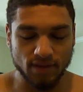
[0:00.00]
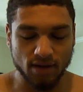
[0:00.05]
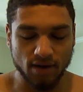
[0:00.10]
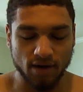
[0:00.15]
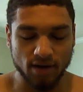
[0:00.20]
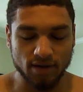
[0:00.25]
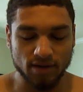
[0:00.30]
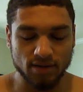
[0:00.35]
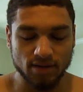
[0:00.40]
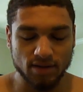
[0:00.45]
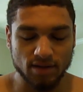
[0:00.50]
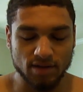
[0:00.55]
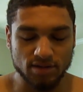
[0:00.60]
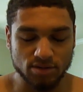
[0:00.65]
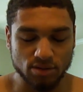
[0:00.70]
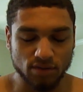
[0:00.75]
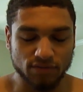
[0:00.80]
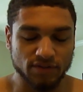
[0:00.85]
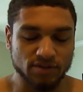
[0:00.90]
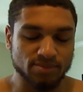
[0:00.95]
Alright,
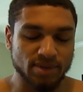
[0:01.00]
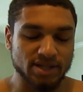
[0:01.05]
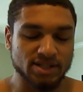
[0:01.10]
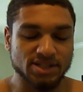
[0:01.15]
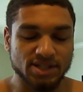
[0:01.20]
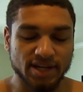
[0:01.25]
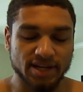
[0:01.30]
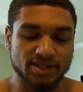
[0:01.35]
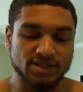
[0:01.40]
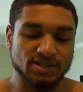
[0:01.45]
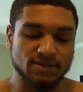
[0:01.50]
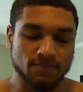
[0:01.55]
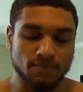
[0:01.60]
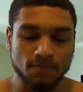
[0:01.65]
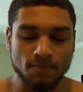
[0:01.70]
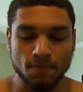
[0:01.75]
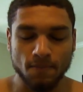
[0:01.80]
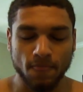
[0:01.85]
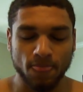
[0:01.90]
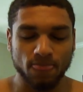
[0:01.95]
so if it's my chest,
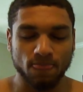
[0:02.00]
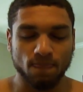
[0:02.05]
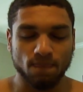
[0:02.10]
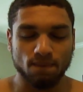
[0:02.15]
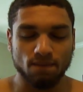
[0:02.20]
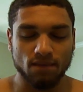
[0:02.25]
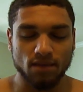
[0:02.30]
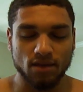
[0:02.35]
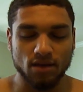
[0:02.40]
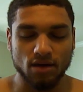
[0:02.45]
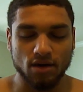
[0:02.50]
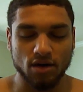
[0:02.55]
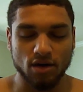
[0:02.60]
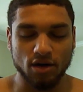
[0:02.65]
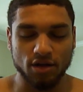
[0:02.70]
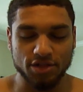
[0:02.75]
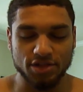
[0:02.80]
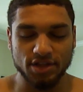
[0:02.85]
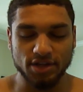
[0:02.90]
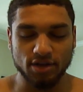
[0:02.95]

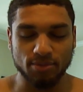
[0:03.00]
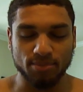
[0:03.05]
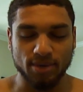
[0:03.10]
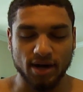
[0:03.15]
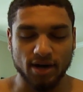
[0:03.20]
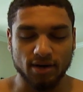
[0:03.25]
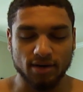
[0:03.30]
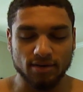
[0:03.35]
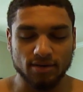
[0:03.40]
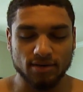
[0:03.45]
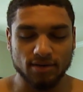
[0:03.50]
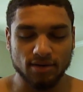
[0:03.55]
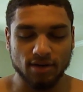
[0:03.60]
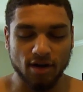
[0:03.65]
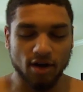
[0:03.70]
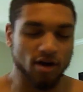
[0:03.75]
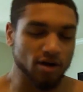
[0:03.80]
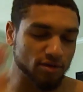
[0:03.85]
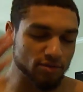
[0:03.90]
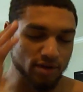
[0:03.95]
I'll think about,
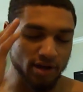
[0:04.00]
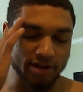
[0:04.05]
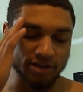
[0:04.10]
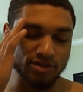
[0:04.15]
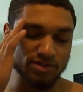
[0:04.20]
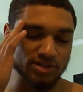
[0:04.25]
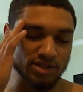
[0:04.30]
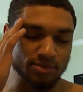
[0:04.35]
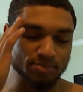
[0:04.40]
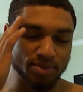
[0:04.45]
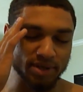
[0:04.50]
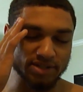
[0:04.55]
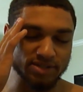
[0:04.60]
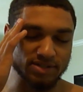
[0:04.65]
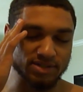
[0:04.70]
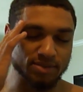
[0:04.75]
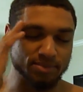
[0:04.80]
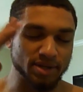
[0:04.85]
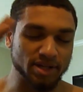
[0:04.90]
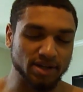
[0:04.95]
I usually picture
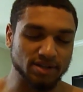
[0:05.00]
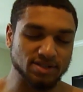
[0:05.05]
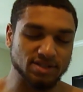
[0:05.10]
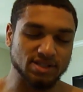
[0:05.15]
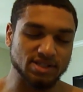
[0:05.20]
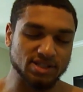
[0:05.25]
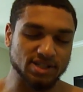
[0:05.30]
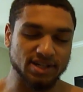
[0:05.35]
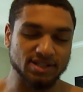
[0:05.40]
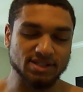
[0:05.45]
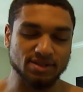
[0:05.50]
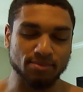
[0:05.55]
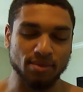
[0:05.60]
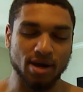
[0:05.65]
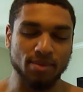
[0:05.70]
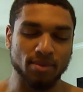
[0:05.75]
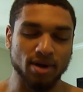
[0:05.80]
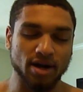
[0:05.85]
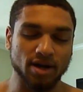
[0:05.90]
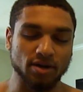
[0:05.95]
somebody else's chest in
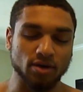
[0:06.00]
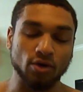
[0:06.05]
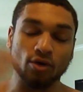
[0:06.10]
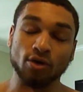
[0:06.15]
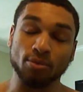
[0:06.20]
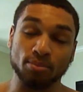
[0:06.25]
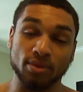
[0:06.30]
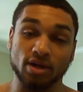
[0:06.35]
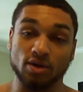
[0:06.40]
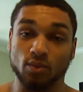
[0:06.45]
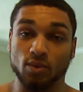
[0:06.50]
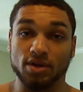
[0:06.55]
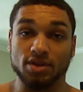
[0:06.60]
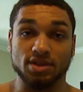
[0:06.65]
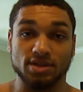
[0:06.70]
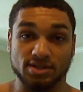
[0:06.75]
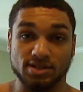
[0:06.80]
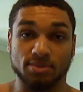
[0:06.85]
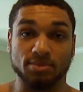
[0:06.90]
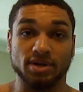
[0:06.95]
my mind, or me
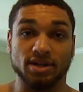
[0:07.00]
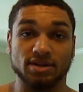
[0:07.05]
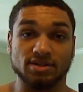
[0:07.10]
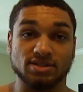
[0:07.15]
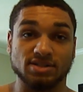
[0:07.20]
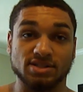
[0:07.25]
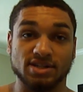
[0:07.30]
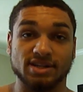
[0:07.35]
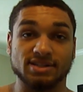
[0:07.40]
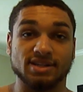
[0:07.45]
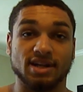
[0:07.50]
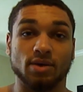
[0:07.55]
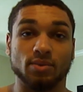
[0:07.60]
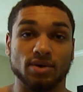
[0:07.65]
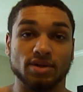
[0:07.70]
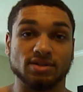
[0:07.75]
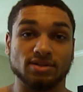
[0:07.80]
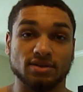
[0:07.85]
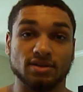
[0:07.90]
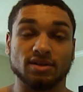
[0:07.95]
with somebody else's chest that I
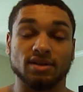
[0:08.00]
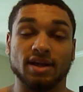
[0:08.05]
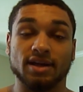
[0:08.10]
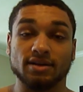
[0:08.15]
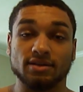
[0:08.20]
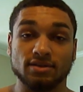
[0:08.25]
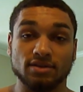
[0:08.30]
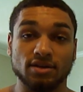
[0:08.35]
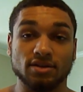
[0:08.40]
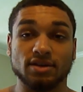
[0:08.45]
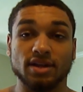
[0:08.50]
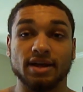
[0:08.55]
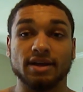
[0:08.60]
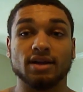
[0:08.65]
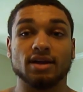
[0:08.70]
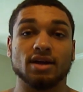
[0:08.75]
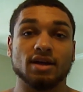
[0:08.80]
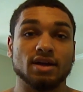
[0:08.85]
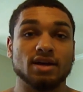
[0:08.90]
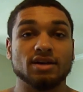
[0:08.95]
want it to look like.
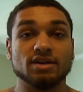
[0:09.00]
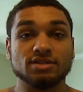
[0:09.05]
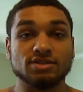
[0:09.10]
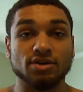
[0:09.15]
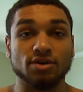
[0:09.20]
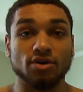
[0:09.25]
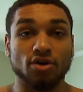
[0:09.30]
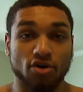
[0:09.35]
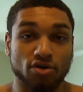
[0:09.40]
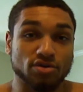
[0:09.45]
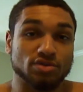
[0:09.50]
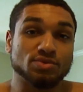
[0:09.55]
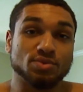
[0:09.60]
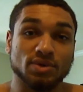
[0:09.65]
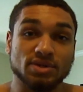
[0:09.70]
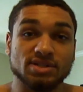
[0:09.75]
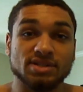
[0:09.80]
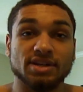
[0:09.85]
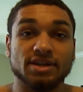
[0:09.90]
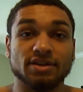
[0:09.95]
So Arnold
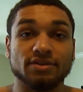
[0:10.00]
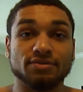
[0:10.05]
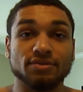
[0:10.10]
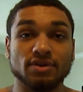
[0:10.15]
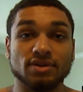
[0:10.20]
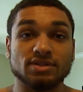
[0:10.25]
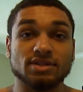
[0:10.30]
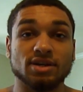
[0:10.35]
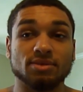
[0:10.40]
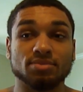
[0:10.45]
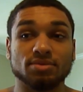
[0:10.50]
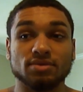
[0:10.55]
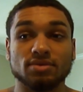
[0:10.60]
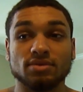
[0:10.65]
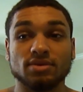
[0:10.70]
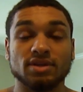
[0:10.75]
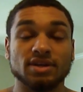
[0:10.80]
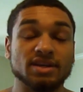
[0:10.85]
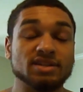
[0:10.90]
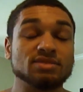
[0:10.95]
Schwarzenegger, for example,
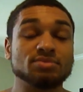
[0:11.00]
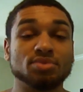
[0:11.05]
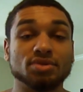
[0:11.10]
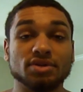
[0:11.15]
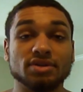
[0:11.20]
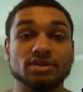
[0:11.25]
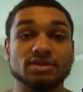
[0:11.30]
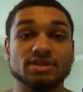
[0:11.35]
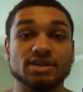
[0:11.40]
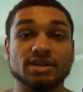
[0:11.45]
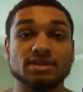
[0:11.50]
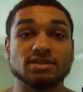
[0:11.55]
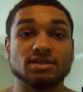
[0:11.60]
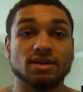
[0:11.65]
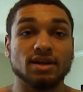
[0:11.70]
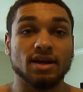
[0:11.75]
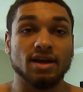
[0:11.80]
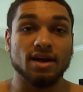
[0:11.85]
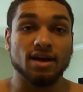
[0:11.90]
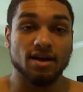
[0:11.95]
he has a pretty good chest.
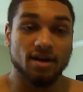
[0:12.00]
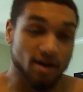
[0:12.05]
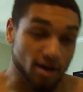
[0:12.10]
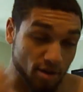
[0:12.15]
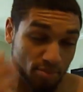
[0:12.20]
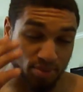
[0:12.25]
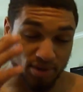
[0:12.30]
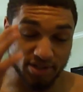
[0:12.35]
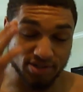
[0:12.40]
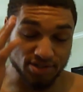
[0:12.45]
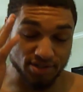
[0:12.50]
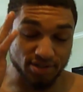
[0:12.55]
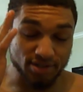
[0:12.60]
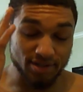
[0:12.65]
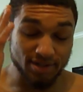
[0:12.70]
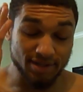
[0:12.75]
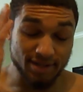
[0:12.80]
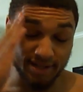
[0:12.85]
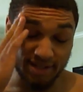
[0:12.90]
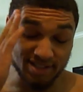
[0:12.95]
I'll picture
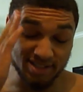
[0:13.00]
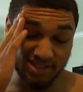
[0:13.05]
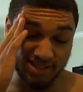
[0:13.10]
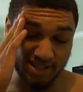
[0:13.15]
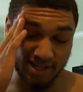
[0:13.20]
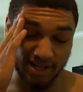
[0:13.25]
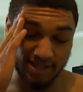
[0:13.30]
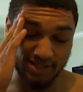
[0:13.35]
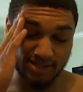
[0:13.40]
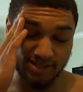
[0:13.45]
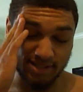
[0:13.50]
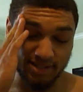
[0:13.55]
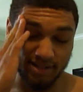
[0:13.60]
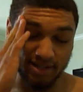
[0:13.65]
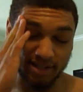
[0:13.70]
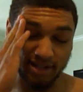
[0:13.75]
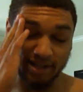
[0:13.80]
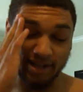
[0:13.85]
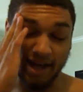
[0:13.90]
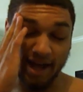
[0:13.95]
his chest,
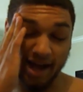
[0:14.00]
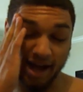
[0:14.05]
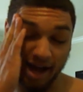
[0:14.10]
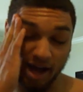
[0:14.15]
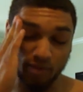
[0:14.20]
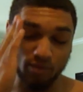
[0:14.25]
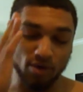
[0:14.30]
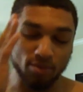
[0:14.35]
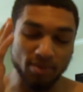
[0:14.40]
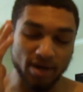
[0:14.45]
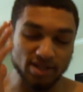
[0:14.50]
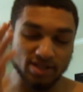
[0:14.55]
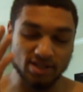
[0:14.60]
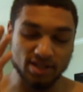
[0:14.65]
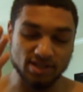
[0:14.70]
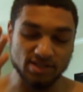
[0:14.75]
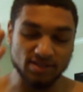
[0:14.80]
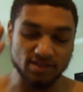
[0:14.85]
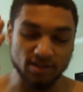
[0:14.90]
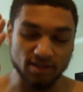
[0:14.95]
and I want my
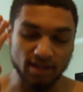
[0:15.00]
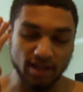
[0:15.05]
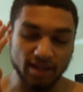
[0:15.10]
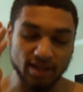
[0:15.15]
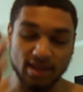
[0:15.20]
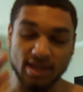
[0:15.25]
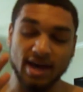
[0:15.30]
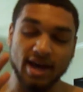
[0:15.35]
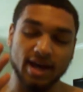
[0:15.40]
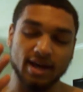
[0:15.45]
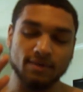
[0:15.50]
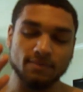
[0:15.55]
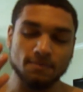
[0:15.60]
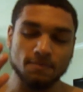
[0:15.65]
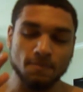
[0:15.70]
chest to look like that.